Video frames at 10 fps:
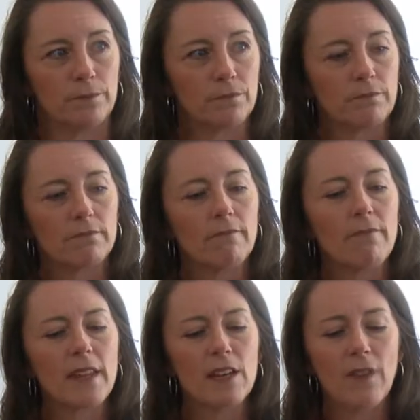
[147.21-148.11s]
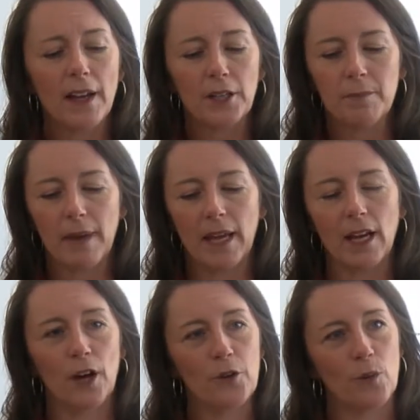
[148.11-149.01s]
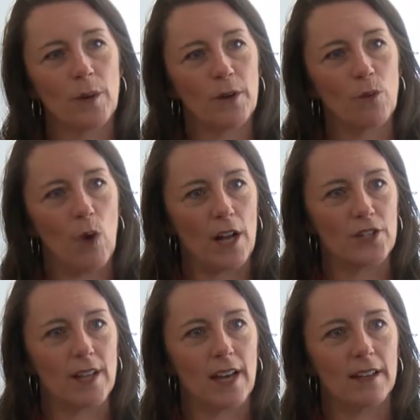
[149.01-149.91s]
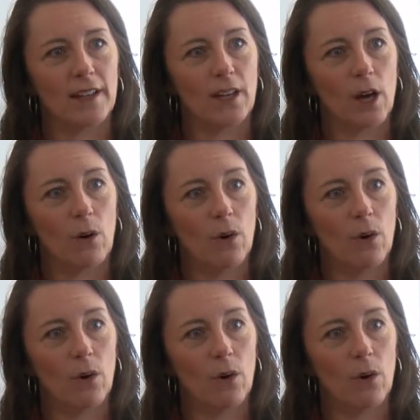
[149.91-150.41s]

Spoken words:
There are these things that happen throughout your life that can really shape who you